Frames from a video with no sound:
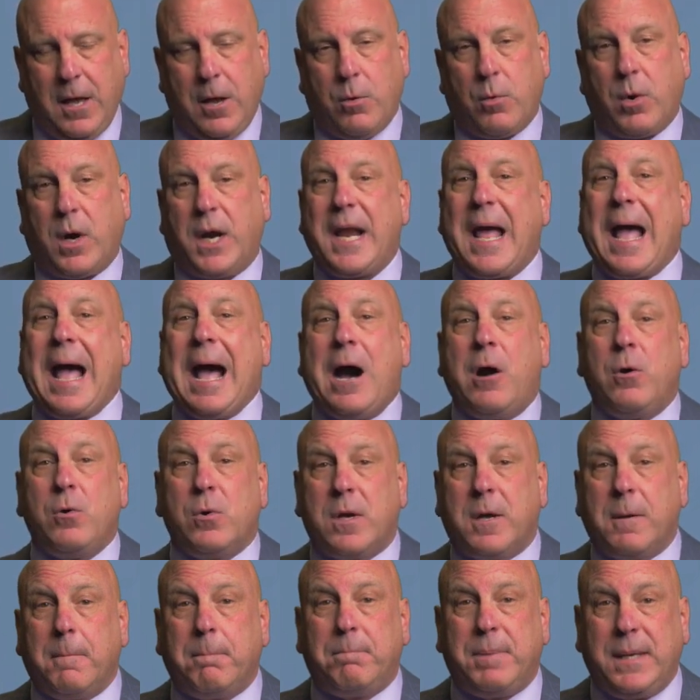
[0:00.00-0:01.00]
where it
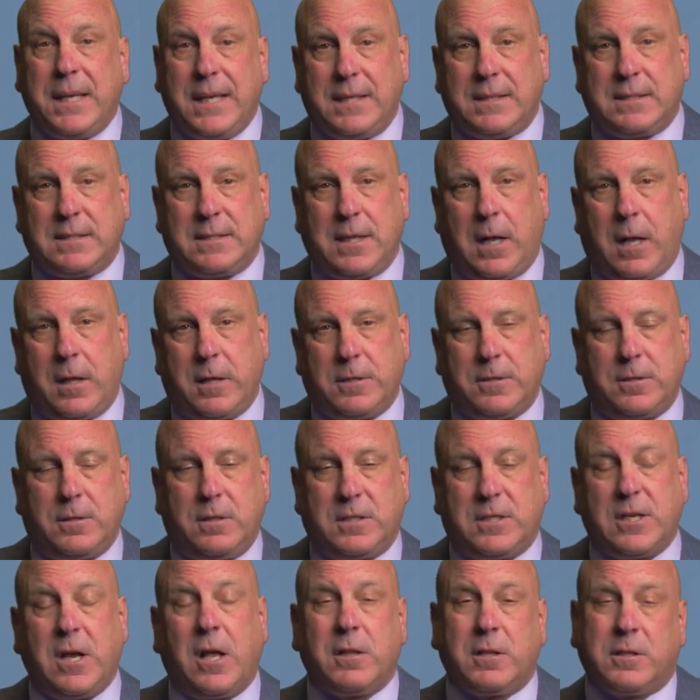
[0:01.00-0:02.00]
outcompetes
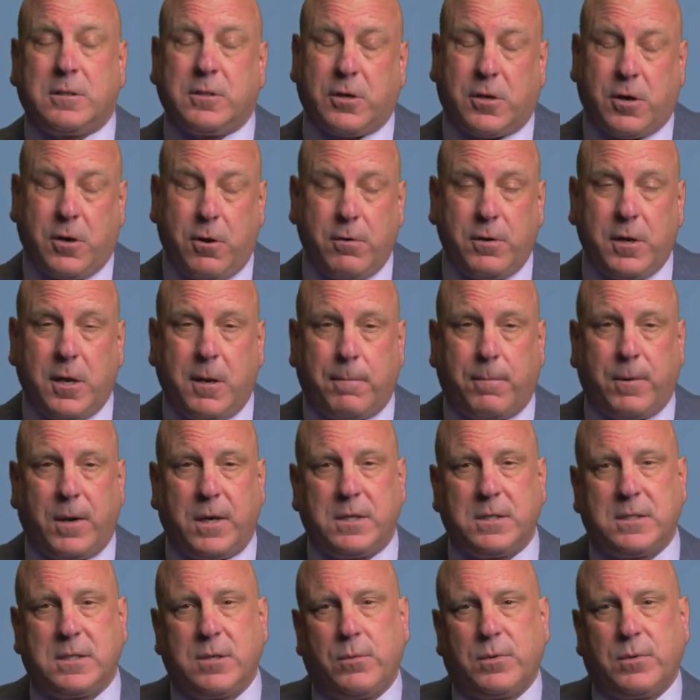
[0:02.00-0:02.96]
solid zirconia bridges,